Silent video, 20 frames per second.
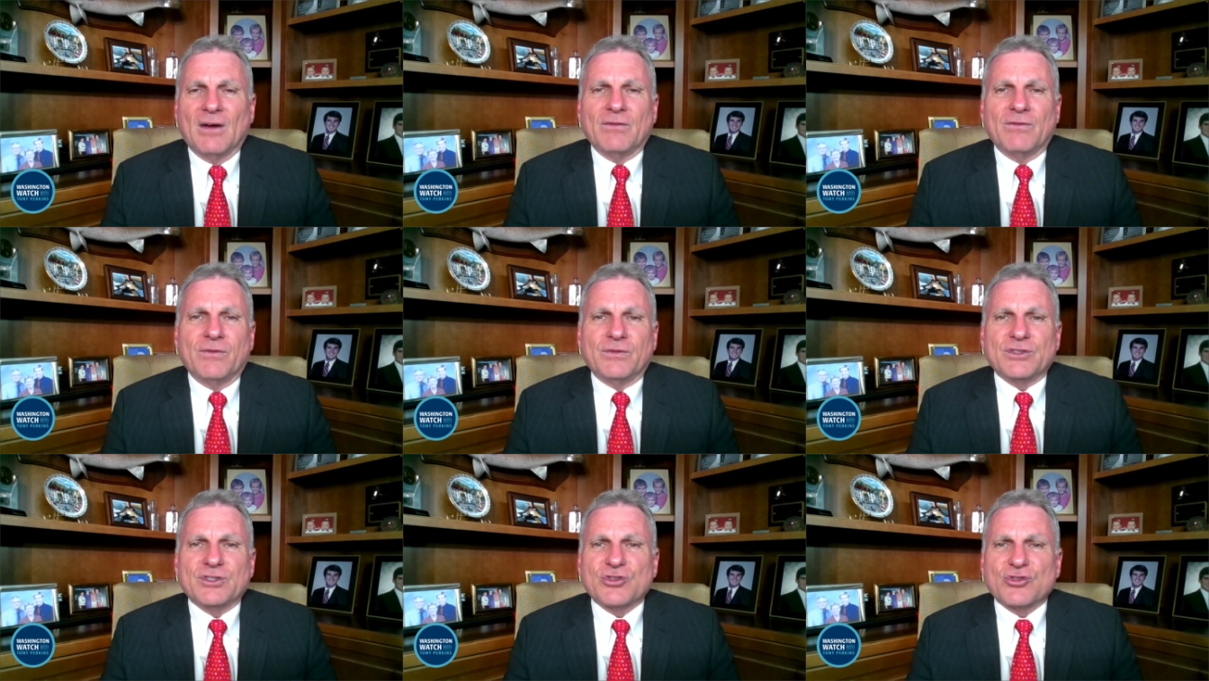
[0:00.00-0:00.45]

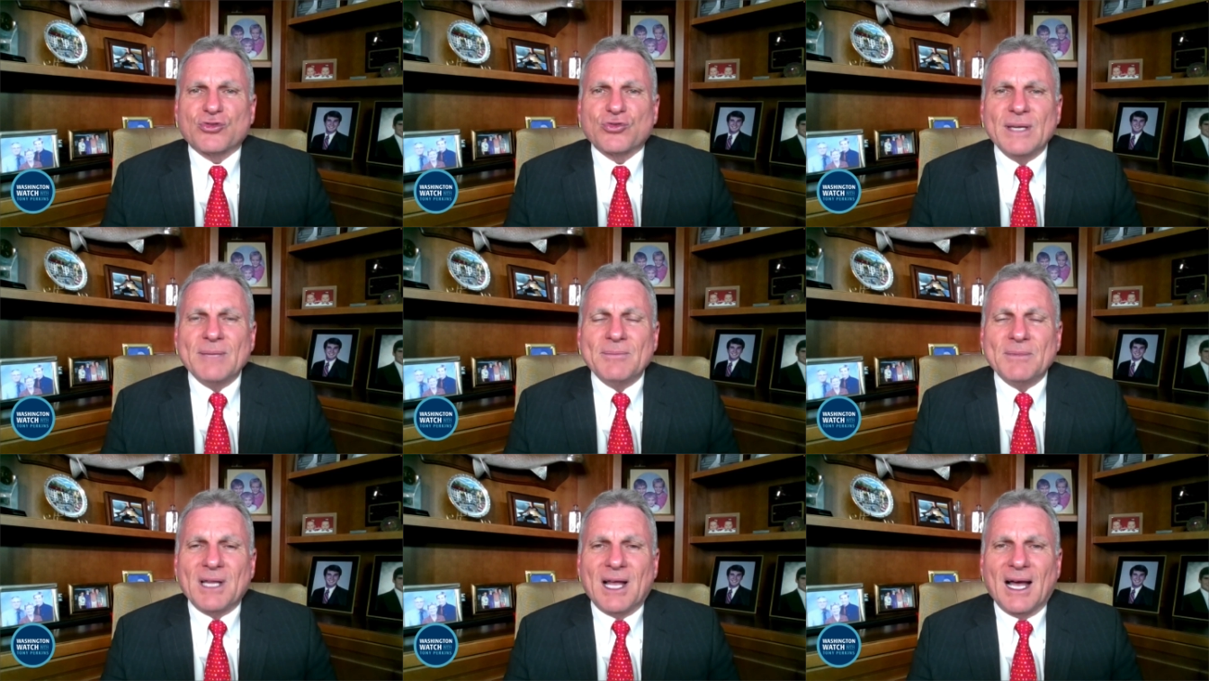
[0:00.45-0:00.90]
of
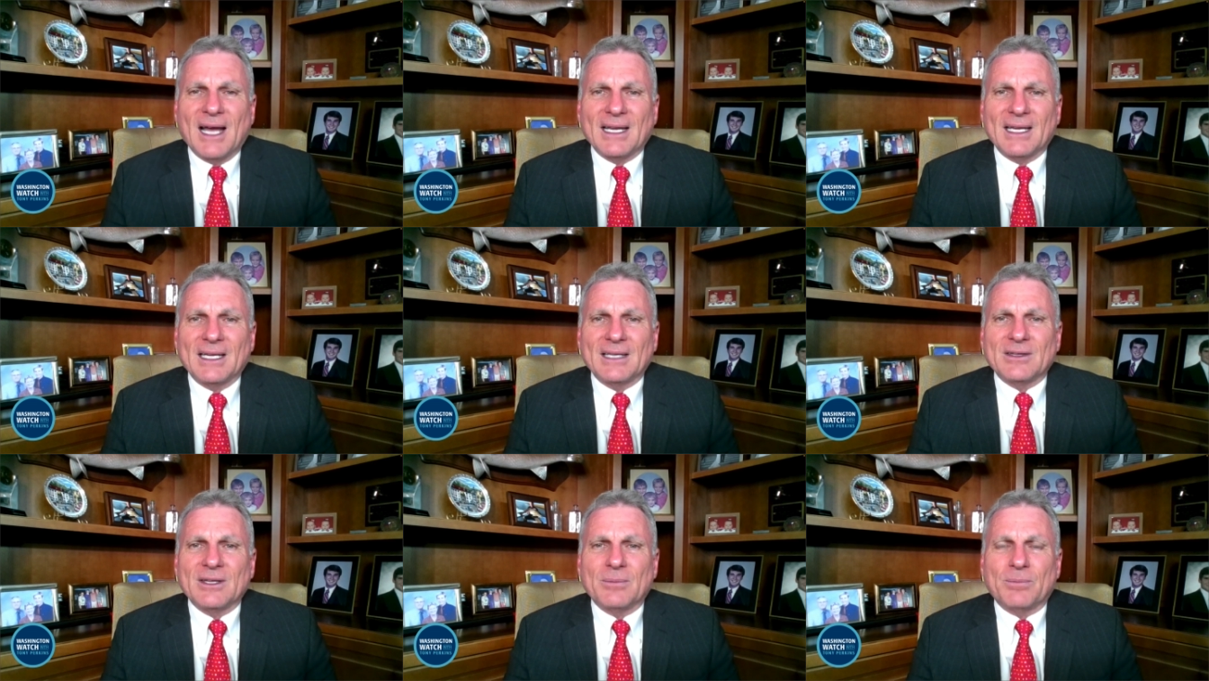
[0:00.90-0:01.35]

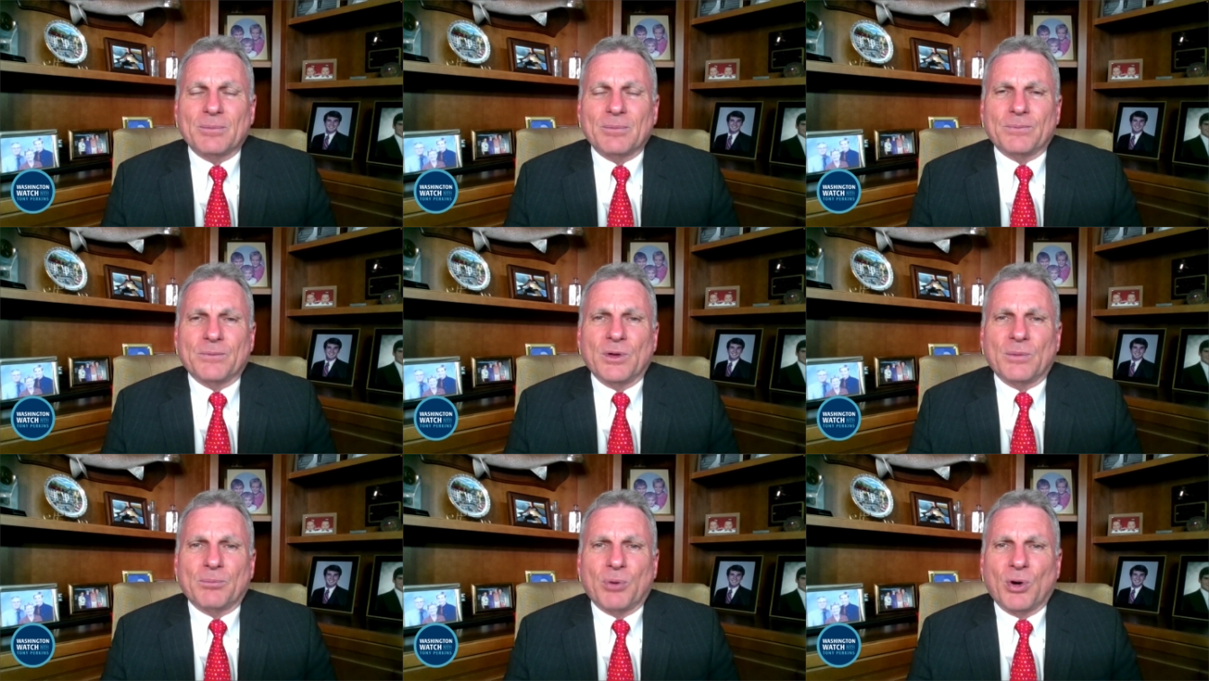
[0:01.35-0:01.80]
streamlining the,
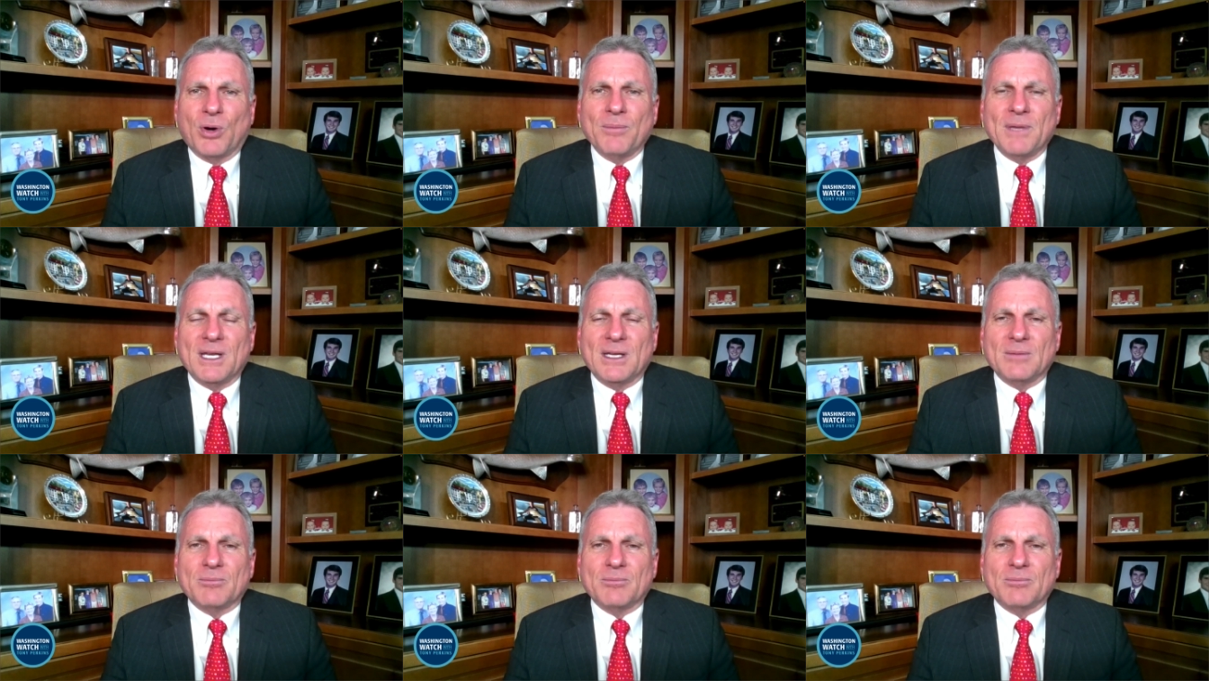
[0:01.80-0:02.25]
the
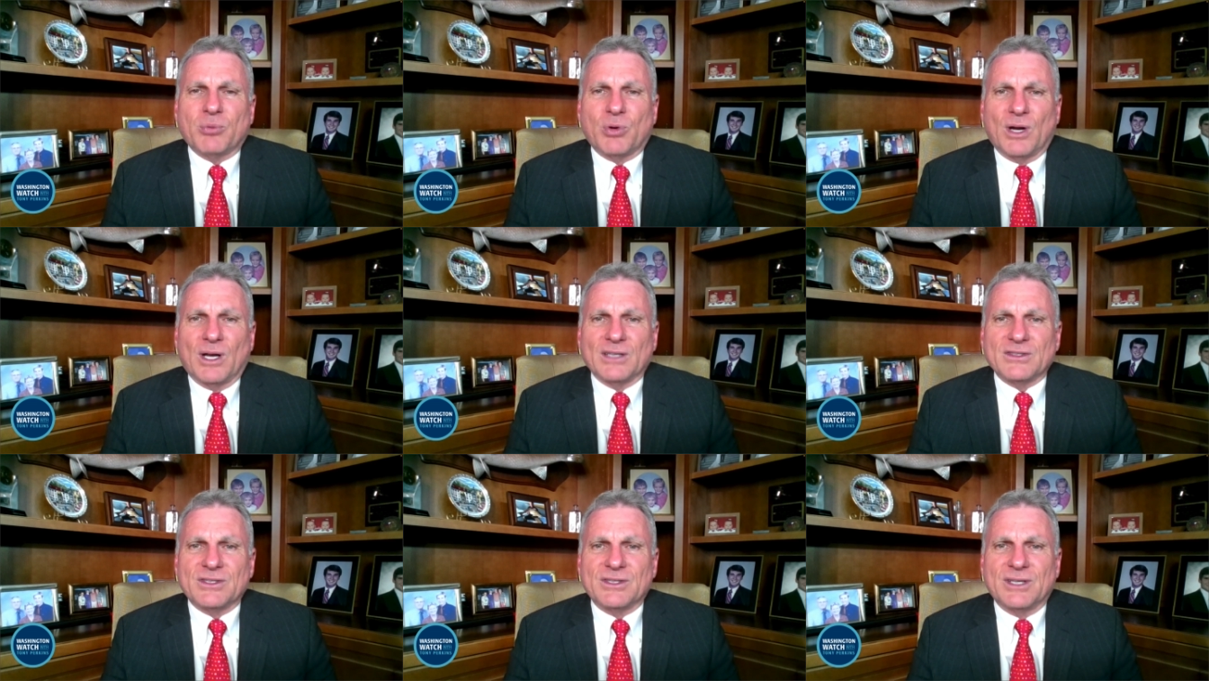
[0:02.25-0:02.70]
permitting
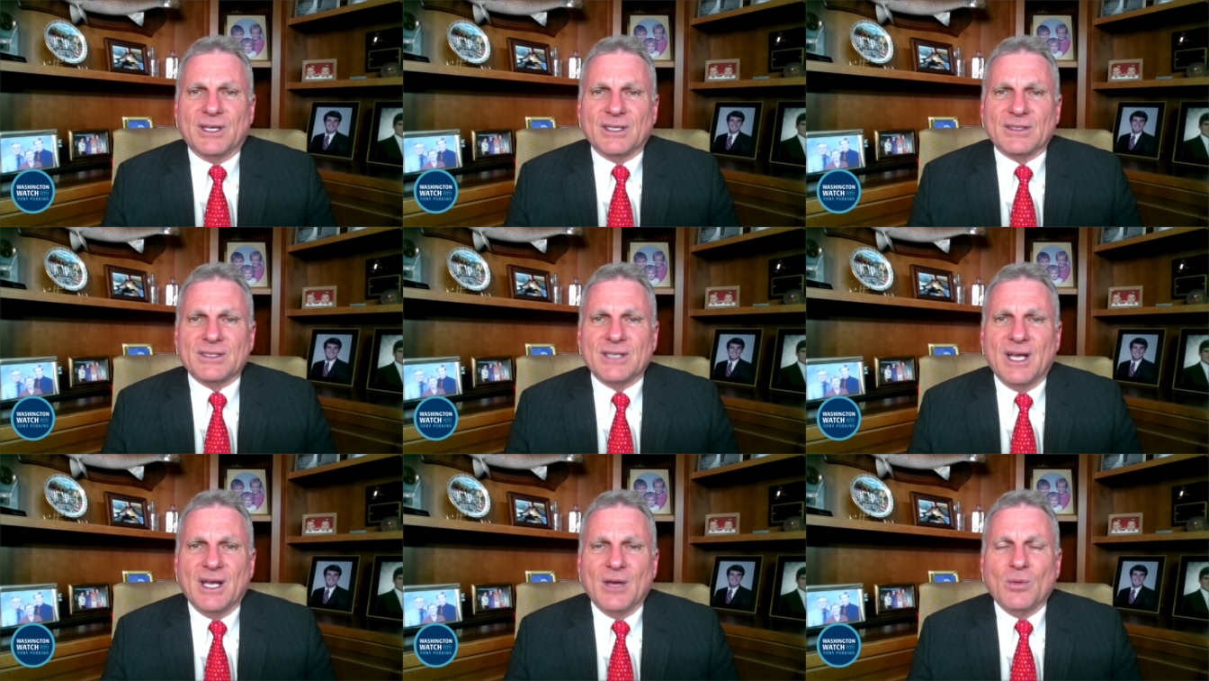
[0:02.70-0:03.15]

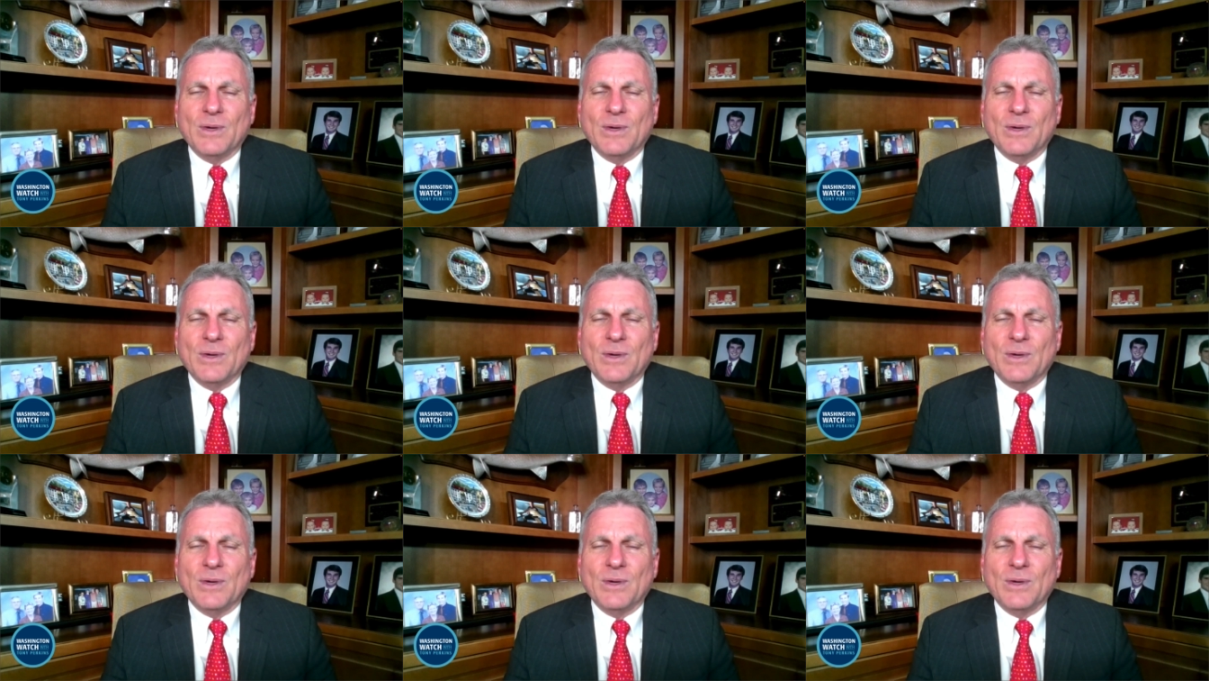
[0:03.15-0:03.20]
process.